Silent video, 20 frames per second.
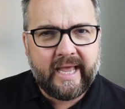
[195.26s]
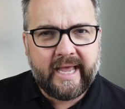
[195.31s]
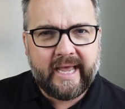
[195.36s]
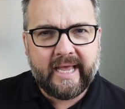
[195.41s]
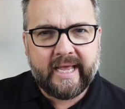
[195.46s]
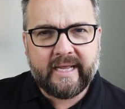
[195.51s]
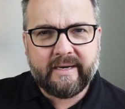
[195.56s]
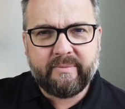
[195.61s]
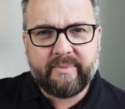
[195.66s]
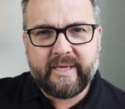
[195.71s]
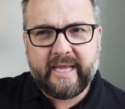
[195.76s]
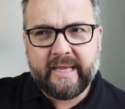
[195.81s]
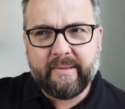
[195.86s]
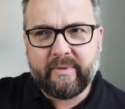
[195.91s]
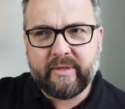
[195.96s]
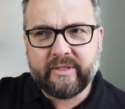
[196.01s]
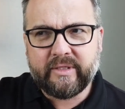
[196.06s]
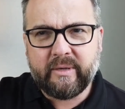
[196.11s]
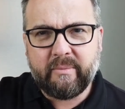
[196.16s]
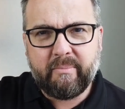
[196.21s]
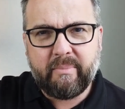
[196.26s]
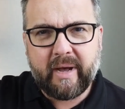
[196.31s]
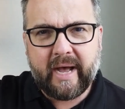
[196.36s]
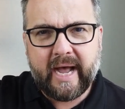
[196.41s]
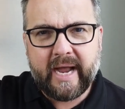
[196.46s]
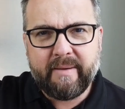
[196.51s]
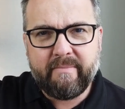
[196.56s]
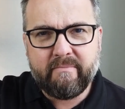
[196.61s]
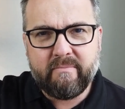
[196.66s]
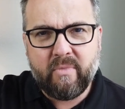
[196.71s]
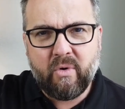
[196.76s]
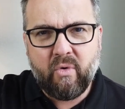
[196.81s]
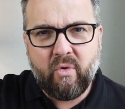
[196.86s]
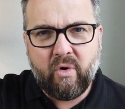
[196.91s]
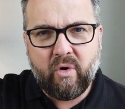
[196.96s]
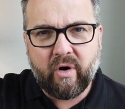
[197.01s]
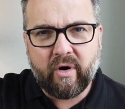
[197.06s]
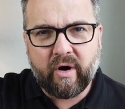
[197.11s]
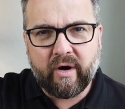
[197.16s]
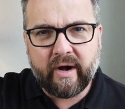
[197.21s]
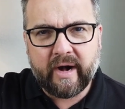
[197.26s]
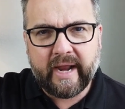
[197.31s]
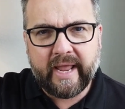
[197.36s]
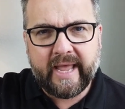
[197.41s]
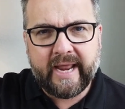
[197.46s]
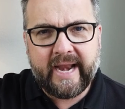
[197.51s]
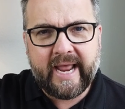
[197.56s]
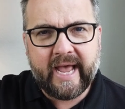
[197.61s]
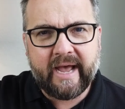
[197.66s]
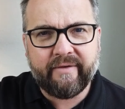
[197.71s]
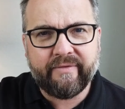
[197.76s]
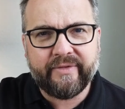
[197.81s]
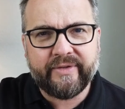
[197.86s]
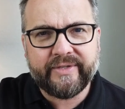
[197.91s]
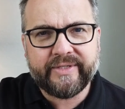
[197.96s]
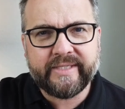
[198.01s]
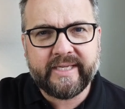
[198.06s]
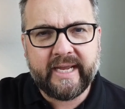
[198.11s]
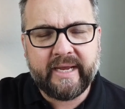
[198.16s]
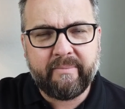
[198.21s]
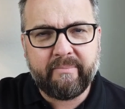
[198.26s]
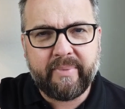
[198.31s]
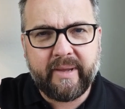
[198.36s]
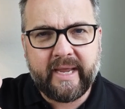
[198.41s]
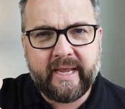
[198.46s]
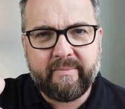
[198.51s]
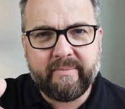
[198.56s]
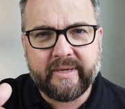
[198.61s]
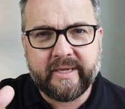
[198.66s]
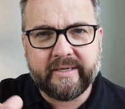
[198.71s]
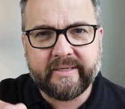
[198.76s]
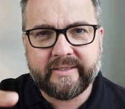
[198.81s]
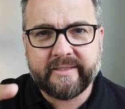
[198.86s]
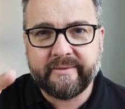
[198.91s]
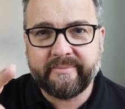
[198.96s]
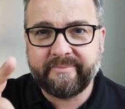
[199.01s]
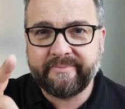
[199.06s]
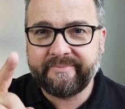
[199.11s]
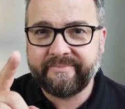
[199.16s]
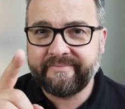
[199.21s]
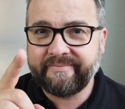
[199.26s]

and be able to buy more and have the same payment?